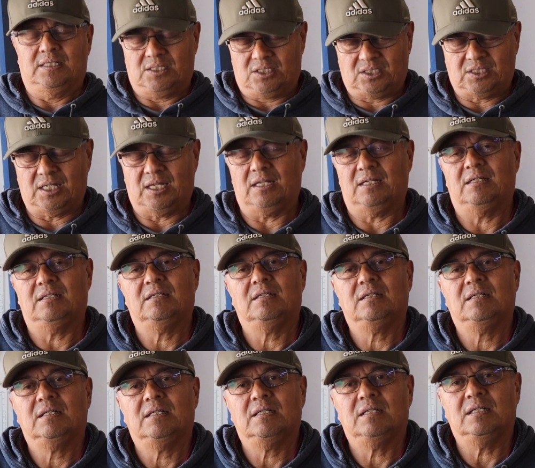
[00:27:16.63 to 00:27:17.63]
This said,
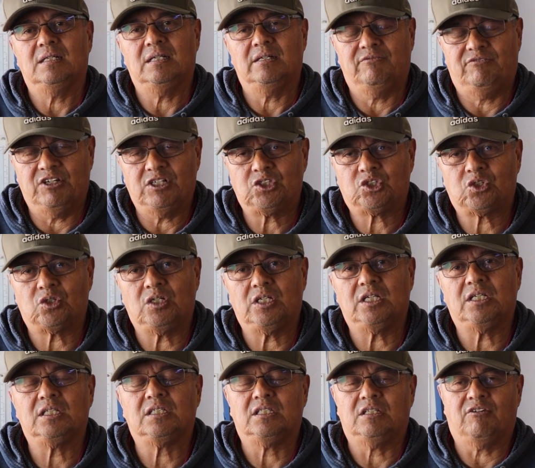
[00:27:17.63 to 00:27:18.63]

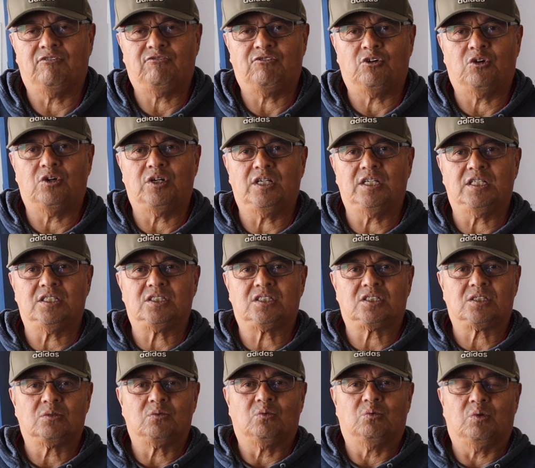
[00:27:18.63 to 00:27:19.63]
eventually the
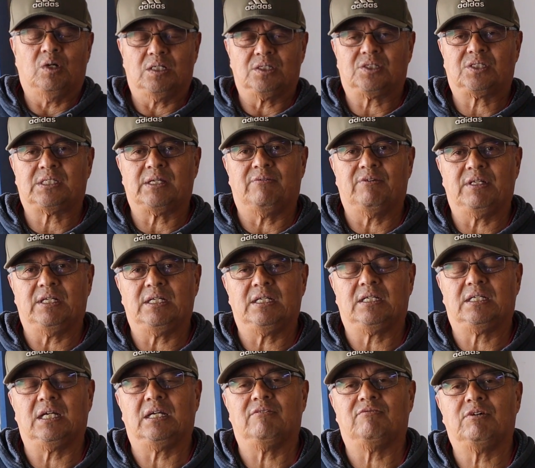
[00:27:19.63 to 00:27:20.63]
4-inch
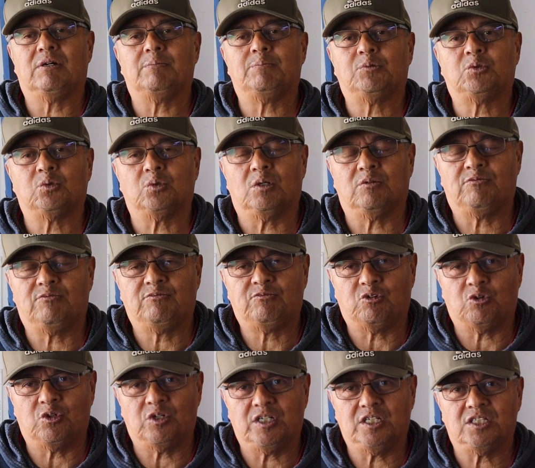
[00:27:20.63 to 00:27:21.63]
170 gave up to a
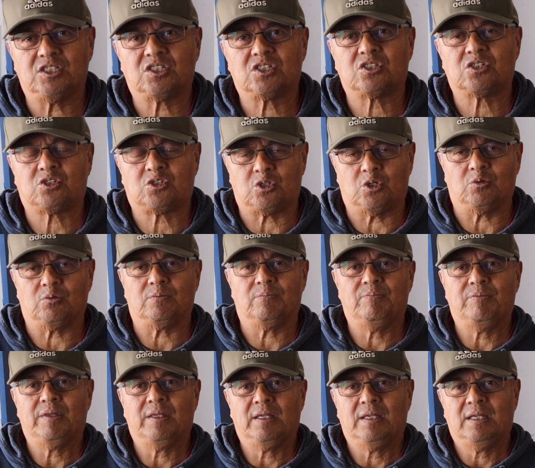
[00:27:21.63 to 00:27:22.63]
4-inch stroke.
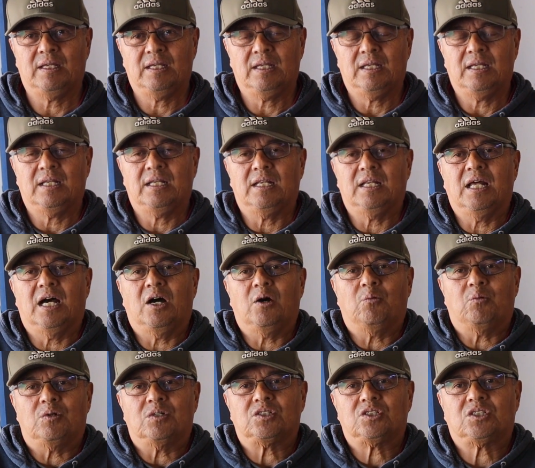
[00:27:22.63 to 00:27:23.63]

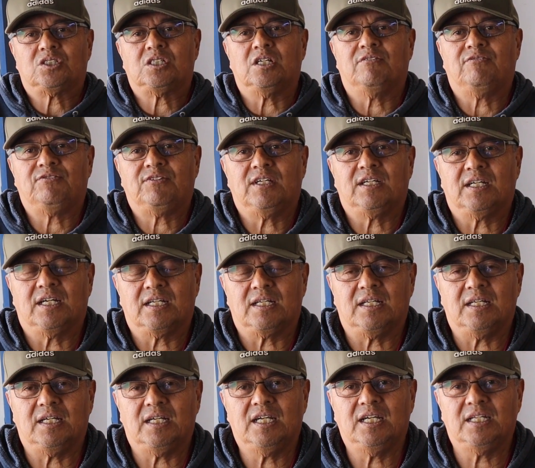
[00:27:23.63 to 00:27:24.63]
Now we're shifting
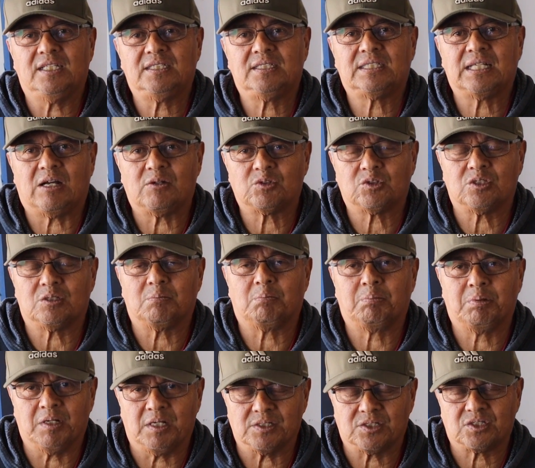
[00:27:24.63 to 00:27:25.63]
at
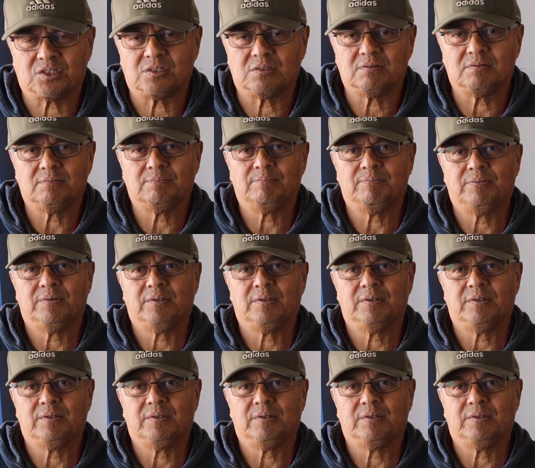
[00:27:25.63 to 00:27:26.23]
8,000 plus